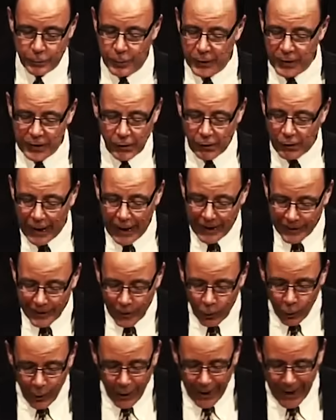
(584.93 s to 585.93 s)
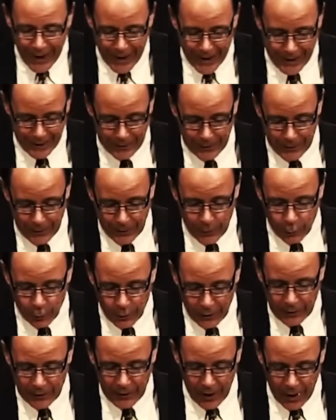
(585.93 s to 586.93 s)
being led away
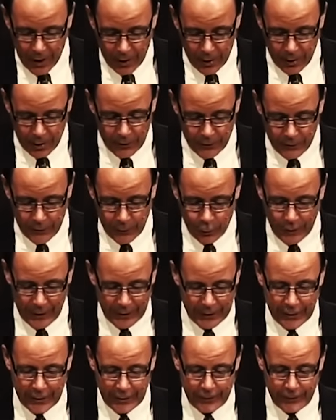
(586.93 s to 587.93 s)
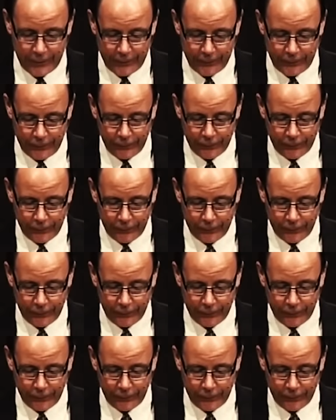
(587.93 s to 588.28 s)
with the error of the wicked.